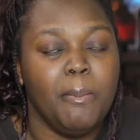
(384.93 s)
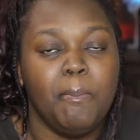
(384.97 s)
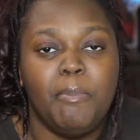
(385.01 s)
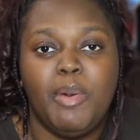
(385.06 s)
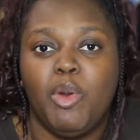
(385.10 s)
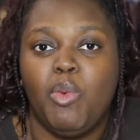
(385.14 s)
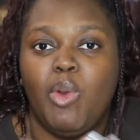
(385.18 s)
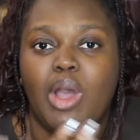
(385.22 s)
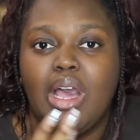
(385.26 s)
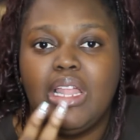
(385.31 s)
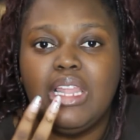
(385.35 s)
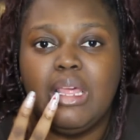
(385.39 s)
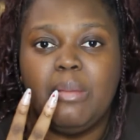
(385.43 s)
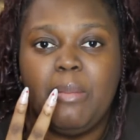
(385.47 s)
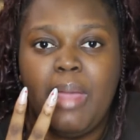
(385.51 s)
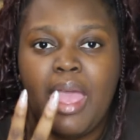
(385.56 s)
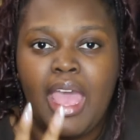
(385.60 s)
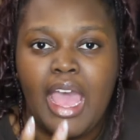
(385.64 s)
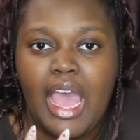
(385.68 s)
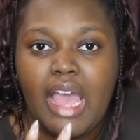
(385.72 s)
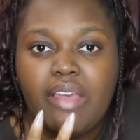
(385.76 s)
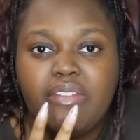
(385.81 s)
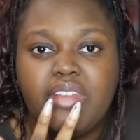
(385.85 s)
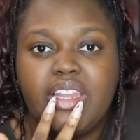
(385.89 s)
But while I'm
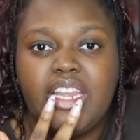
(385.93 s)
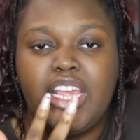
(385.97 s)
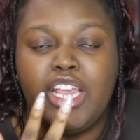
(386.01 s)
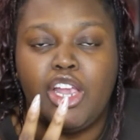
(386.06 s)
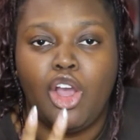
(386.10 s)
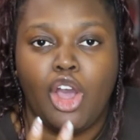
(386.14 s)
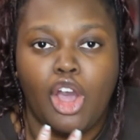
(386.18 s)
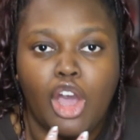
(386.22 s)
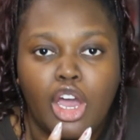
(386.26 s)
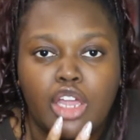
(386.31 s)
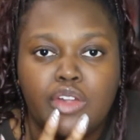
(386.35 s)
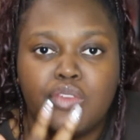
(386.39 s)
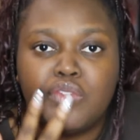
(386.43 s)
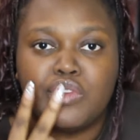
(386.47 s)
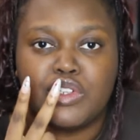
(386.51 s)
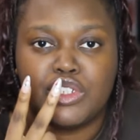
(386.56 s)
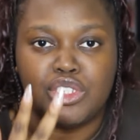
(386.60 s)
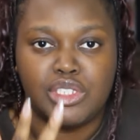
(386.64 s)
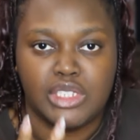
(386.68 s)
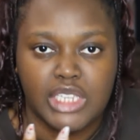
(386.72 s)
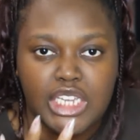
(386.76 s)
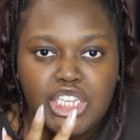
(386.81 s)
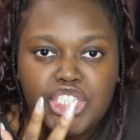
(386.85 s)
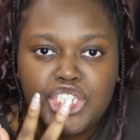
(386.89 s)
having a
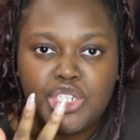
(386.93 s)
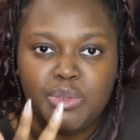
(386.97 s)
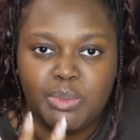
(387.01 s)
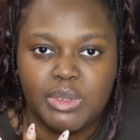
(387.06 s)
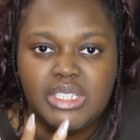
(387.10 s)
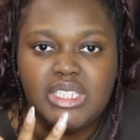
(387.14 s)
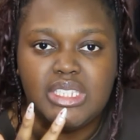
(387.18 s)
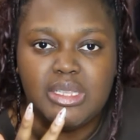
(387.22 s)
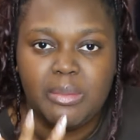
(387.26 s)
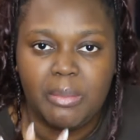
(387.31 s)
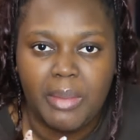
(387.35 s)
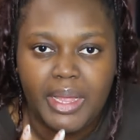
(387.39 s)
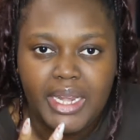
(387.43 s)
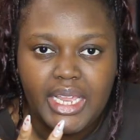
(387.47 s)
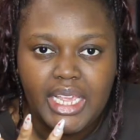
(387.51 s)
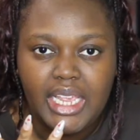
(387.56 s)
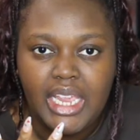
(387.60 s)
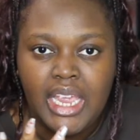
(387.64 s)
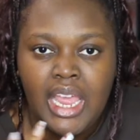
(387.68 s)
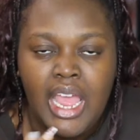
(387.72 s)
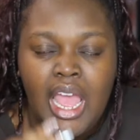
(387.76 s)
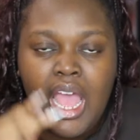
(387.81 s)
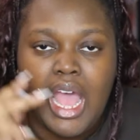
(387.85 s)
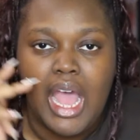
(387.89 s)
conversation with
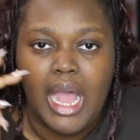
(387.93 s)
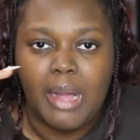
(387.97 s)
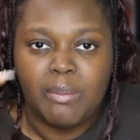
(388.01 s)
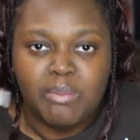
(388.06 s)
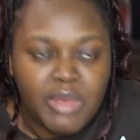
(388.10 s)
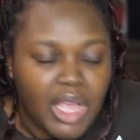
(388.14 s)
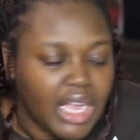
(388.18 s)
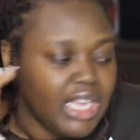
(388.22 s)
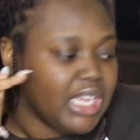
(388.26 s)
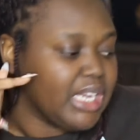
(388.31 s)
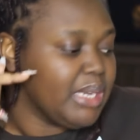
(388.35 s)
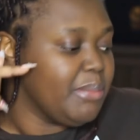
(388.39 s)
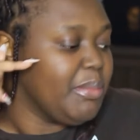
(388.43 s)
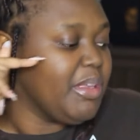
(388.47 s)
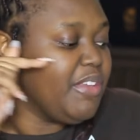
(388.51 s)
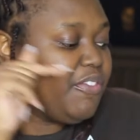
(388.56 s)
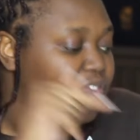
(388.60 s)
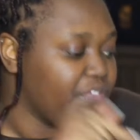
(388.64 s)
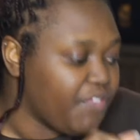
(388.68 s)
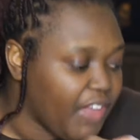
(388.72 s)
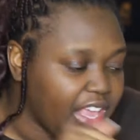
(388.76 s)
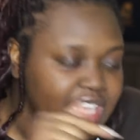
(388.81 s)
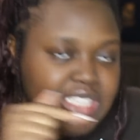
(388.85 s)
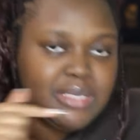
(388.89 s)
somebody, I'm not gonna be
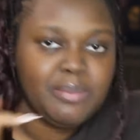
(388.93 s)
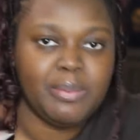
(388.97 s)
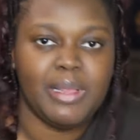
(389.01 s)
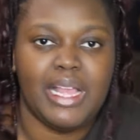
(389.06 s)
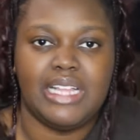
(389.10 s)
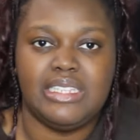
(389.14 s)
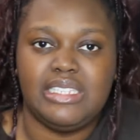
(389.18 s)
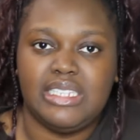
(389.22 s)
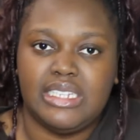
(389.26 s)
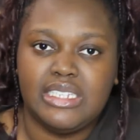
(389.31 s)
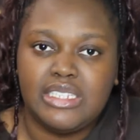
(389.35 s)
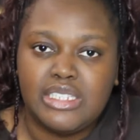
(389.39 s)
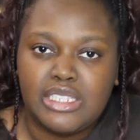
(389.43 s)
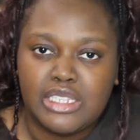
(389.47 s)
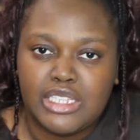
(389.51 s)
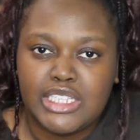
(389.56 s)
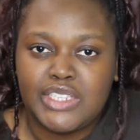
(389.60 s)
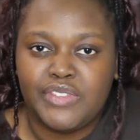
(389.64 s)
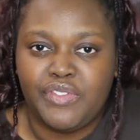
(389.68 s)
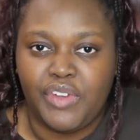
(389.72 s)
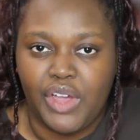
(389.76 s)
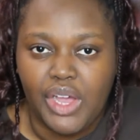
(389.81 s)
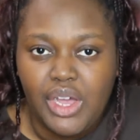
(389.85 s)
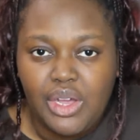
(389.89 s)
face planted into
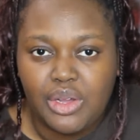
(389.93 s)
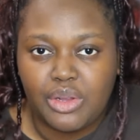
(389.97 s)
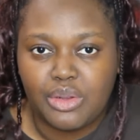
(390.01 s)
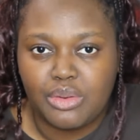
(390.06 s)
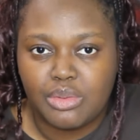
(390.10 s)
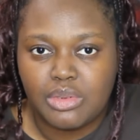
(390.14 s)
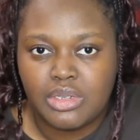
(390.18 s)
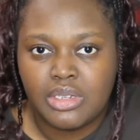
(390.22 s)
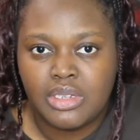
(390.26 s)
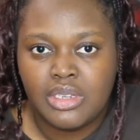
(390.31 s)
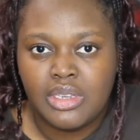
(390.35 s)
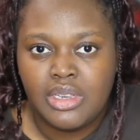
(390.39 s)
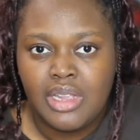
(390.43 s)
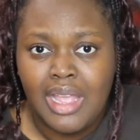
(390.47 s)
this phone.